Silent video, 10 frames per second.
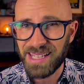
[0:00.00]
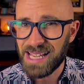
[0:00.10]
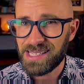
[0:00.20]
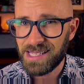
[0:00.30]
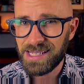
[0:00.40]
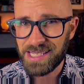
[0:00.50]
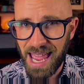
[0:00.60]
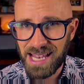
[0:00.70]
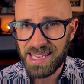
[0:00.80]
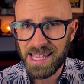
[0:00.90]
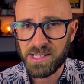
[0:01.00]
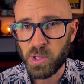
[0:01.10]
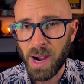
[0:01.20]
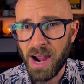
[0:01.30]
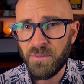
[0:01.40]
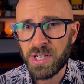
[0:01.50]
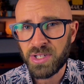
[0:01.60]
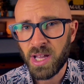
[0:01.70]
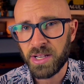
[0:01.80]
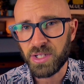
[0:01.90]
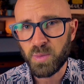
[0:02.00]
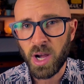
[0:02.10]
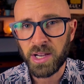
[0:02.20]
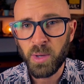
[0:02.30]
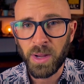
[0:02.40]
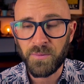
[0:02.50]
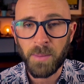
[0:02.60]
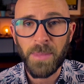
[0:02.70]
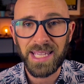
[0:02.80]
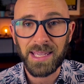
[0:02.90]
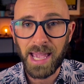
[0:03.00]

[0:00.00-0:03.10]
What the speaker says: less than 10 years, your average Turkish worker went from making